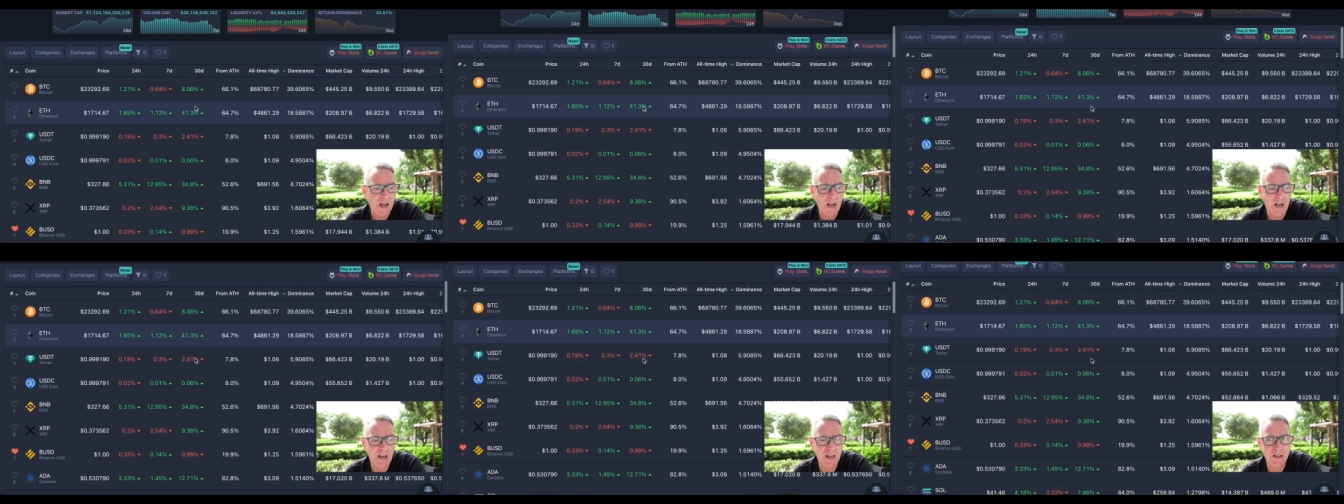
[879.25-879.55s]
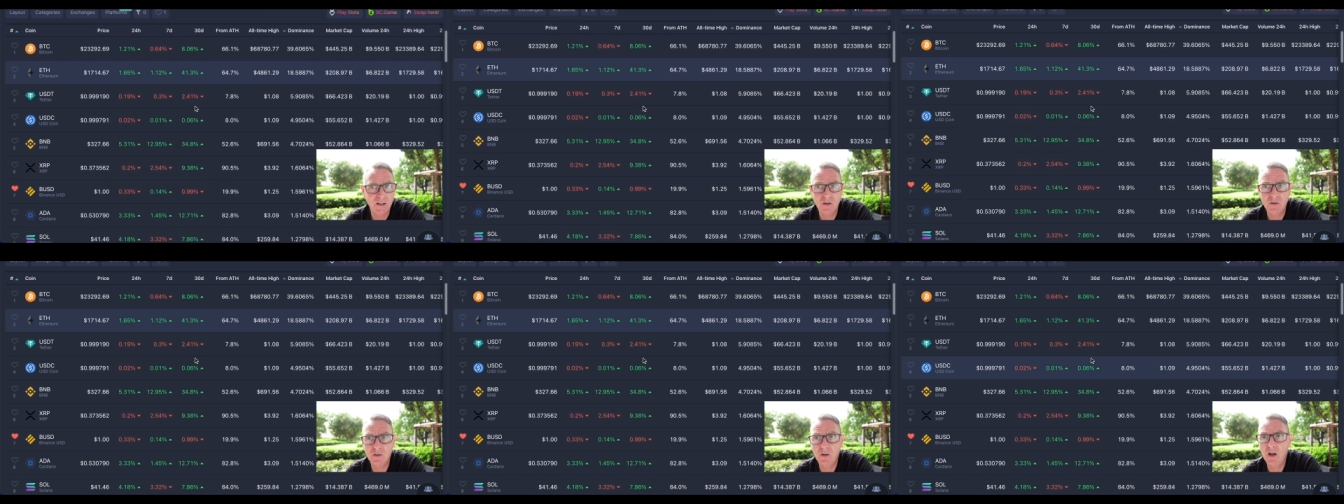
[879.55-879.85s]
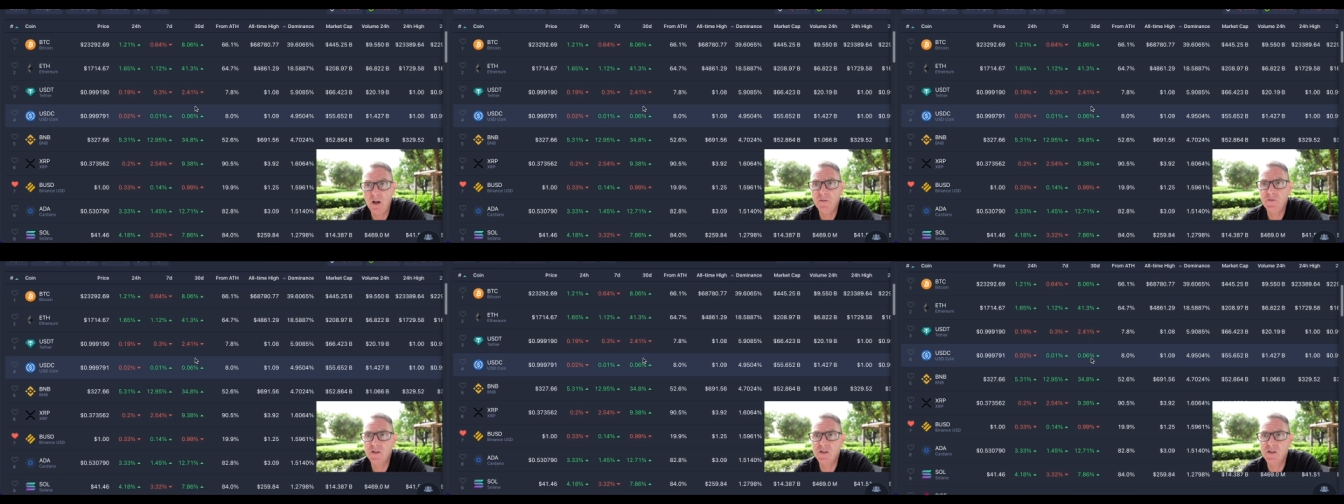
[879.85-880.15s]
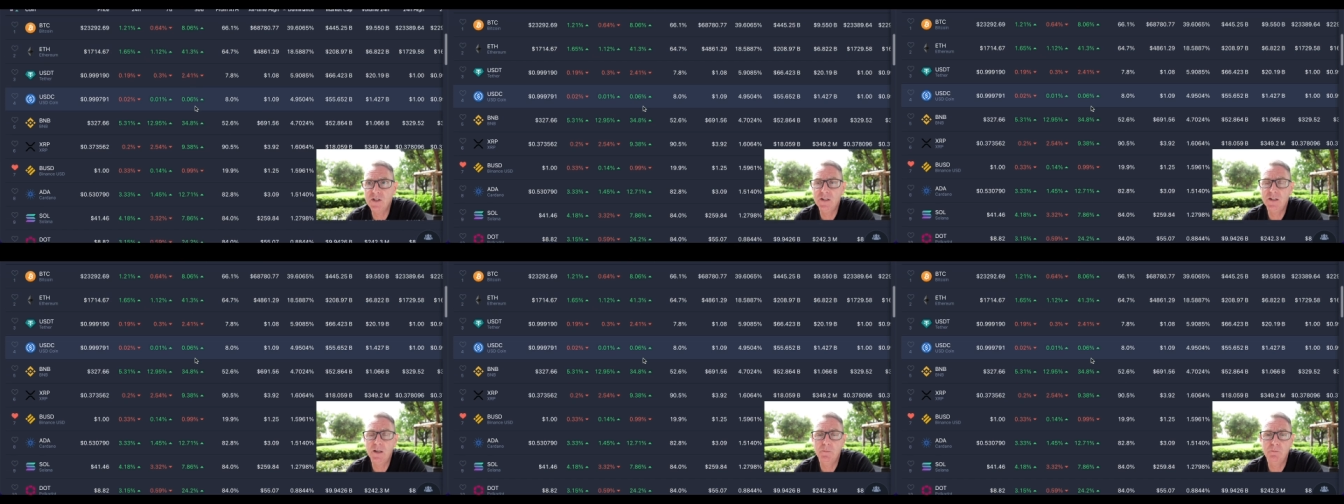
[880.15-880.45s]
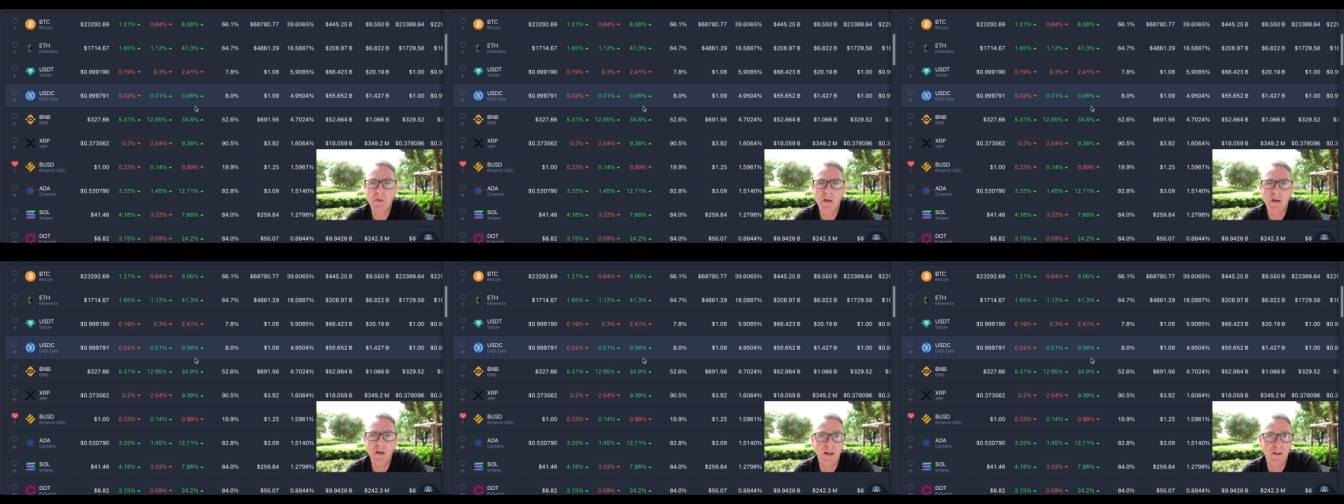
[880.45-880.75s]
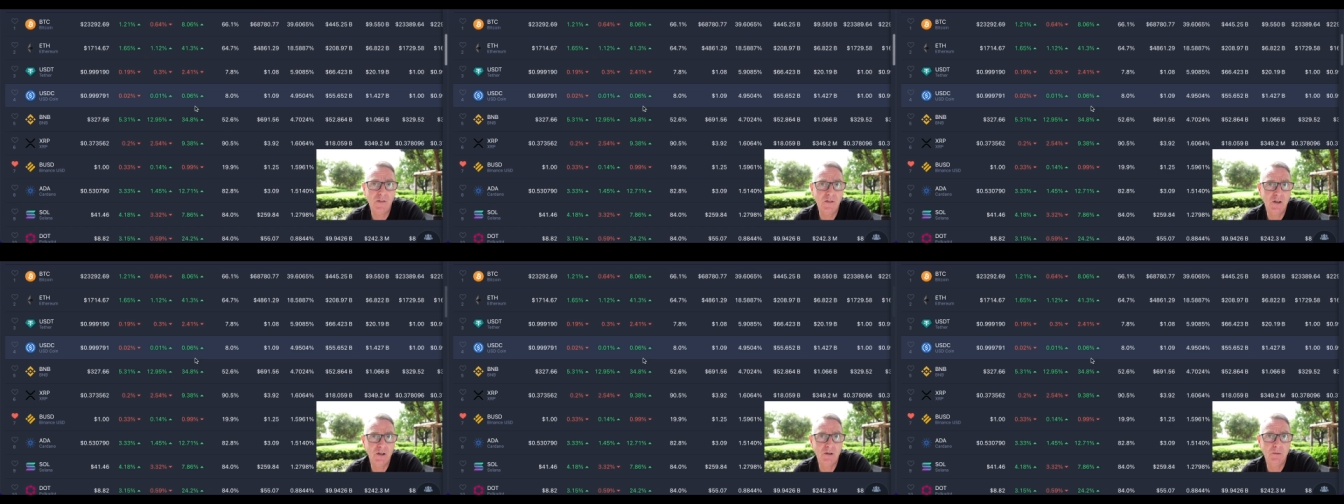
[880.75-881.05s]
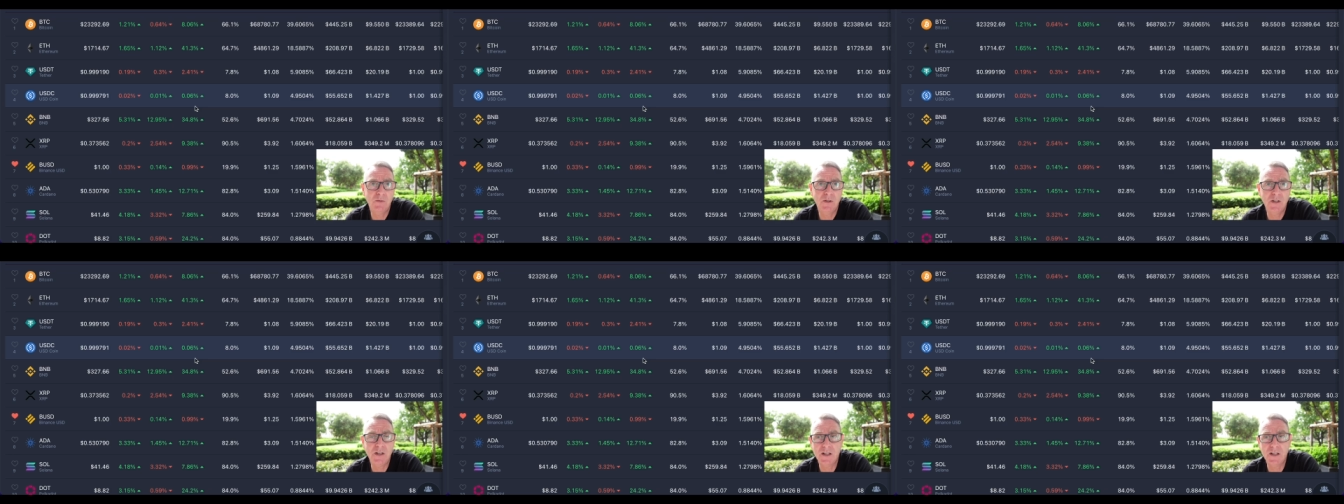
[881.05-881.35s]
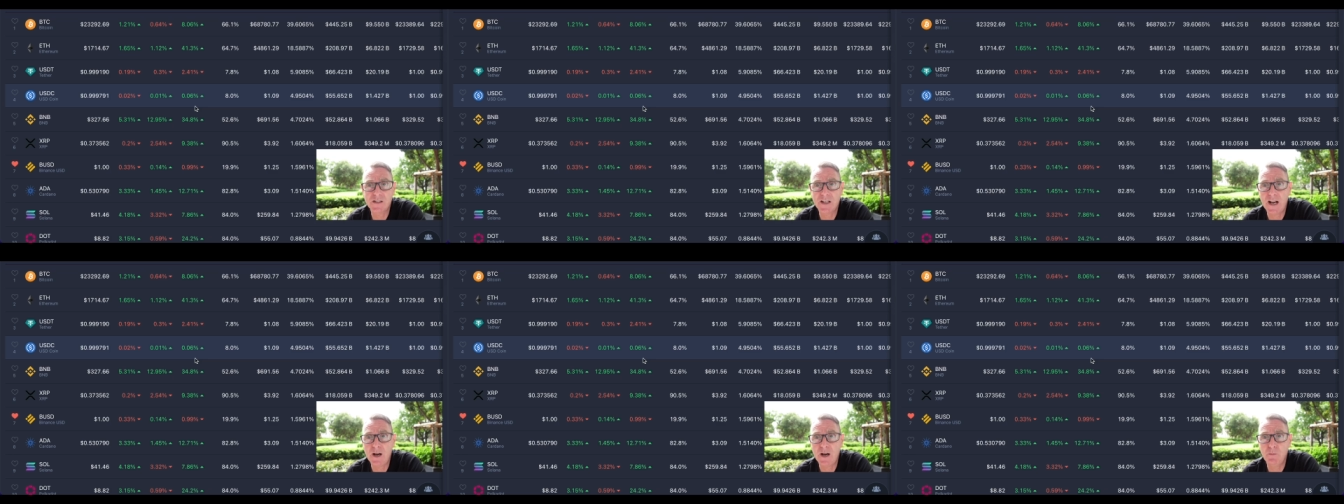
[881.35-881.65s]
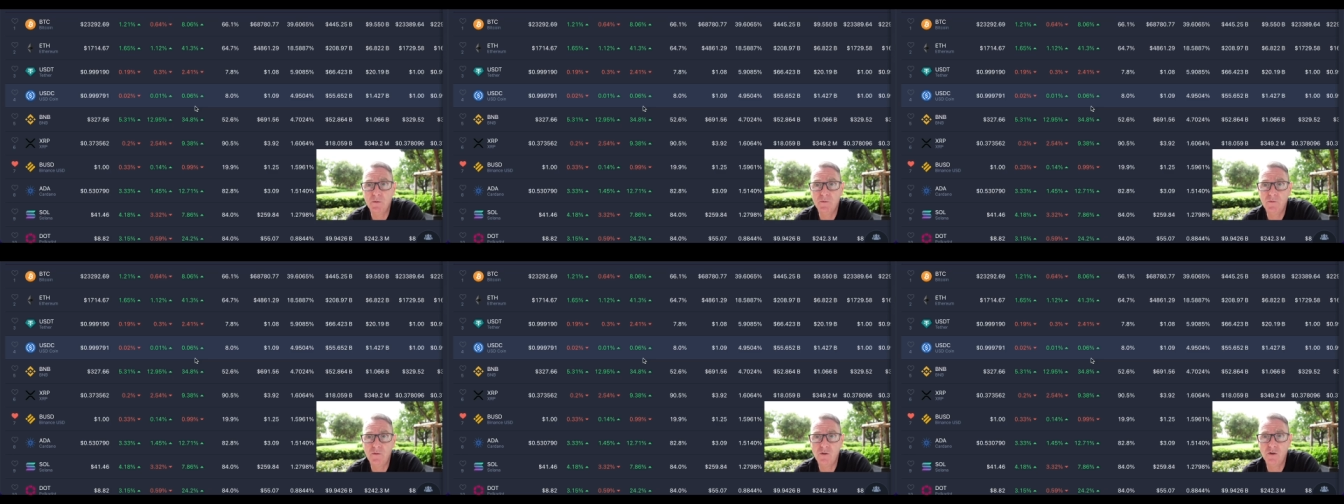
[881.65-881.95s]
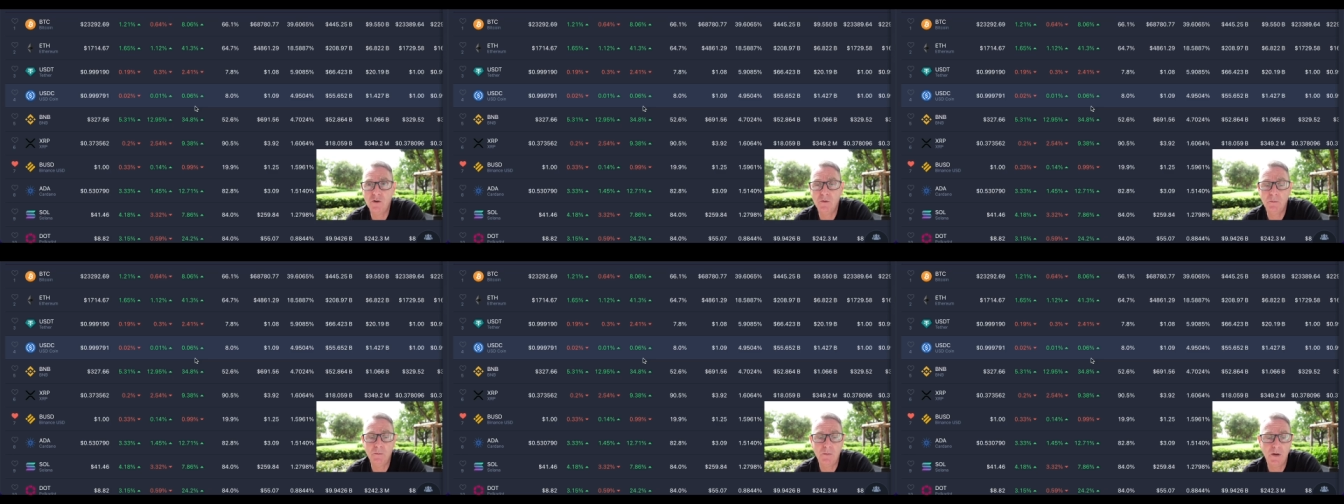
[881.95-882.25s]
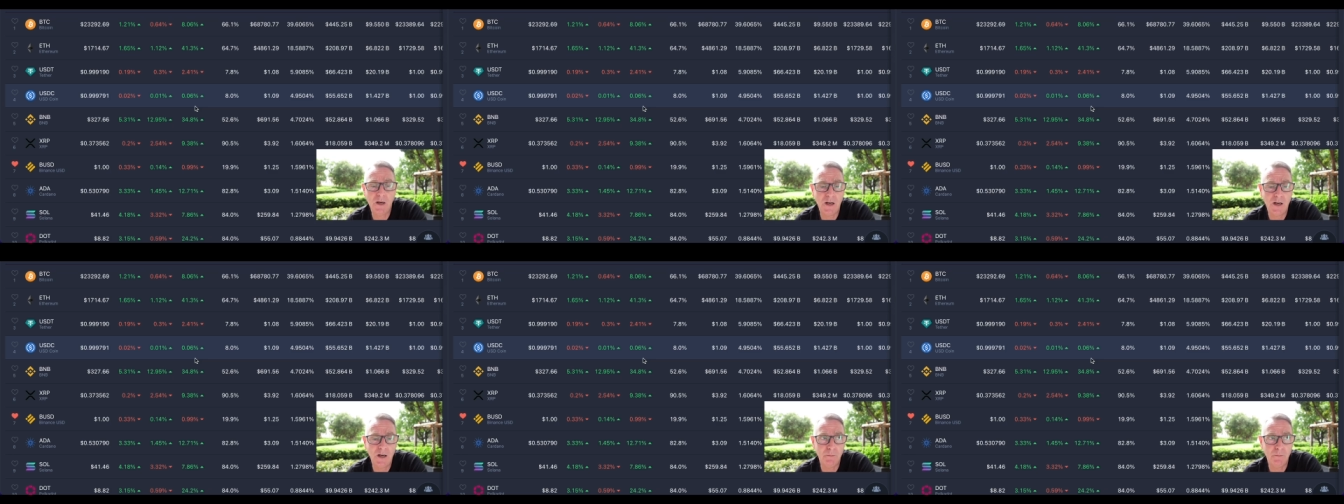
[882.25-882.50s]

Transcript: And you often see that Ethereum does outperform